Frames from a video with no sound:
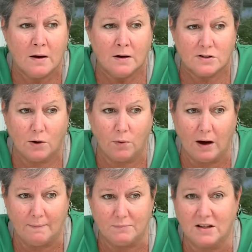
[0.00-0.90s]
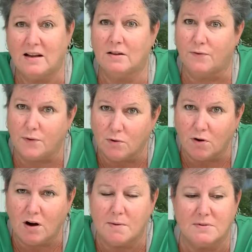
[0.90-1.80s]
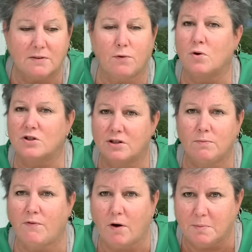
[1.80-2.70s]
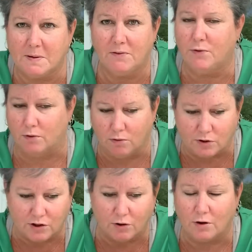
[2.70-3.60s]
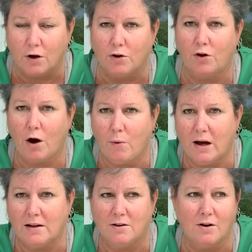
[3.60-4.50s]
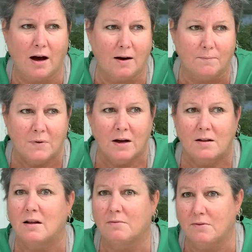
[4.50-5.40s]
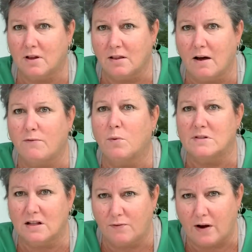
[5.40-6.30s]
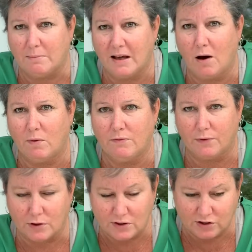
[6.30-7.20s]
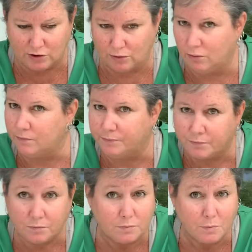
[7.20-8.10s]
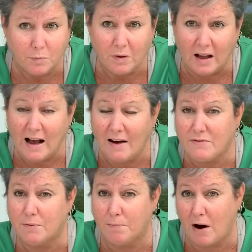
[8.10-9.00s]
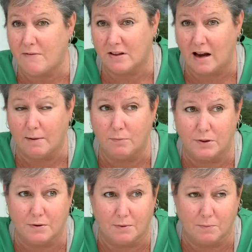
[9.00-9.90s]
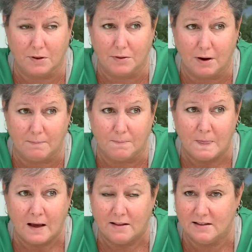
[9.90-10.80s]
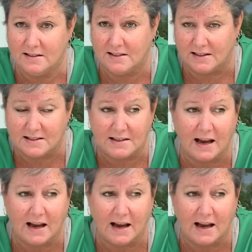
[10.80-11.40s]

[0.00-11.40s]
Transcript: So the day of the funeral comes, and of course we've all been to funerals. You go in, and the loved ones in the family go in first to have their private time with the deceased.